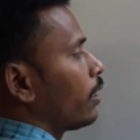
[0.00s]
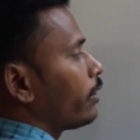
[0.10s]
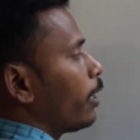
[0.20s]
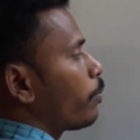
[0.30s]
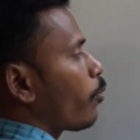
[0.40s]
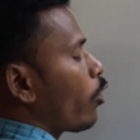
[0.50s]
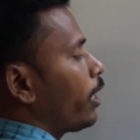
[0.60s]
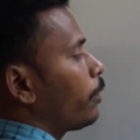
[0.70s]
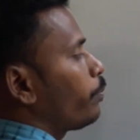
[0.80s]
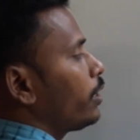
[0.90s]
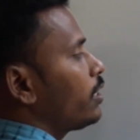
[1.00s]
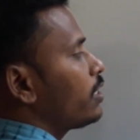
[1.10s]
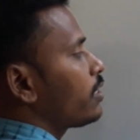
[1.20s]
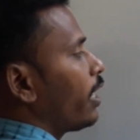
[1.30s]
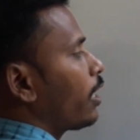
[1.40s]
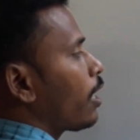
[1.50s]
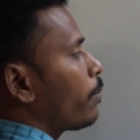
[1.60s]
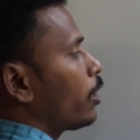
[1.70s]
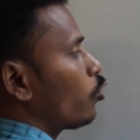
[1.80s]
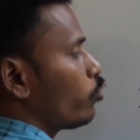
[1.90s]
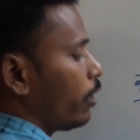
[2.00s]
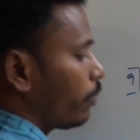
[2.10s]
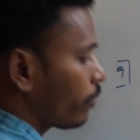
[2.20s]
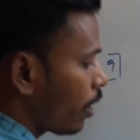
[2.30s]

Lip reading: then point P is a comma 2a.